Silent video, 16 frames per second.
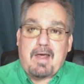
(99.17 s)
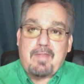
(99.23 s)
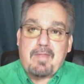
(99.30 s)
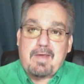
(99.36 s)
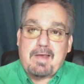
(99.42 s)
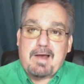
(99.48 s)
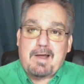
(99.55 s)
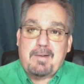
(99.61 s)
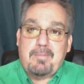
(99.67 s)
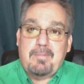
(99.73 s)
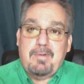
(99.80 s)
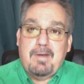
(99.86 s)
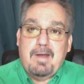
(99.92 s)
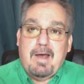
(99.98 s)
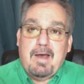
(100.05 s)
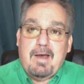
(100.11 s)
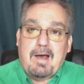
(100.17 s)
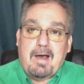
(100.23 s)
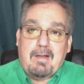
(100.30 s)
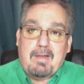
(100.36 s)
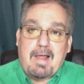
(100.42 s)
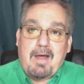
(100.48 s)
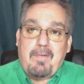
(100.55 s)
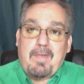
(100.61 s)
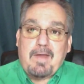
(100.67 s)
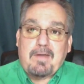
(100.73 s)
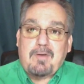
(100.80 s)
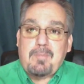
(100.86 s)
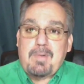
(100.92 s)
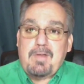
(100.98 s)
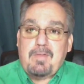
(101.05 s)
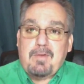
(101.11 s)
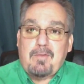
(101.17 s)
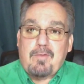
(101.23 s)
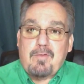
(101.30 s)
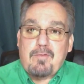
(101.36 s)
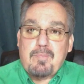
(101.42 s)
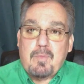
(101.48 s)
I think God allowed that to be there this